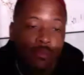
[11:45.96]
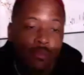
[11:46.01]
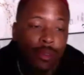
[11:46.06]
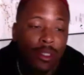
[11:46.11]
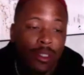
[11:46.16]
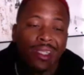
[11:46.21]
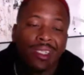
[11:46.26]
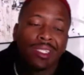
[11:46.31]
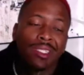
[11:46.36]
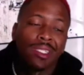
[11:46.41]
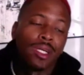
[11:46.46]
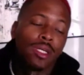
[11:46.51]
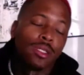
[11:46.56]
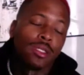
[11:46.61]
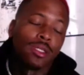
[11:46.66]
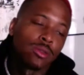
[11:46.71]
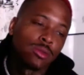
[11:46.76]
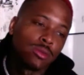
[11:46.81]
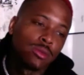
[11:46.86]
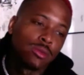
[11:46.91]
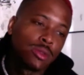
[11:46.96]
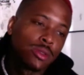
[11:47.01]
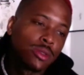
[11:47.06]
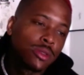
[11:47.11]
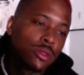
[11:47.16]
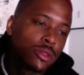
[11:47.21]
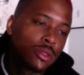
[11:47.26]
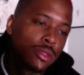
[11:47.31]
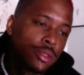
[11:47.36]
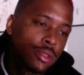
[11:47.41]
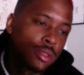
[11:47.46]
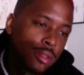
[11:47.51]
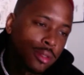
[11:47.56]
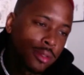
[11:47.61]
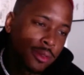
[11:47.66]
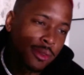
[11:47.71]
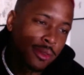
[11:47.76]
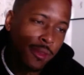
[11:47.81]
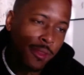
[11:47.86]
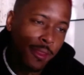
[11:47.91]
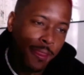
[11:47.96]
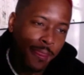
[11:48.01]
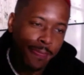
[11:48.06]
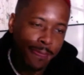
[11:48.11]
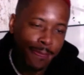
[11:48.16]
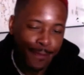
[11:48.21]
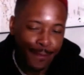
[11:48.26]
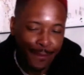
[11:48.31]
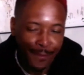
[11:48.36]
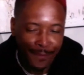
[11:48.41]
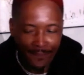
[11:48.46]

bet I Whenever we off being grounded.